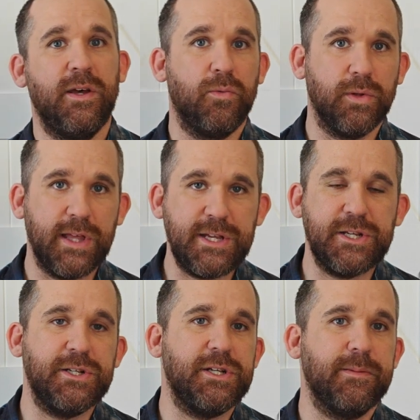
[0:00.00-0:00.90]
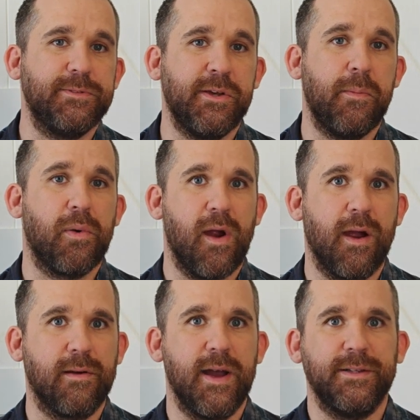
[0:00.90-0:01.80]
relationships,
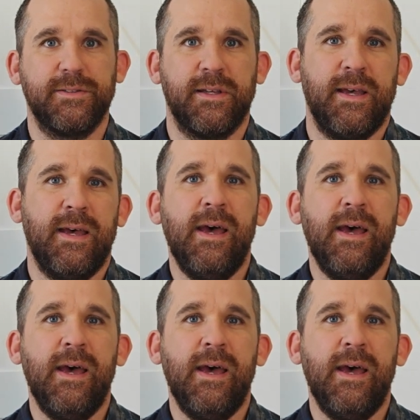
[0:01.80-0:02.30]
progress.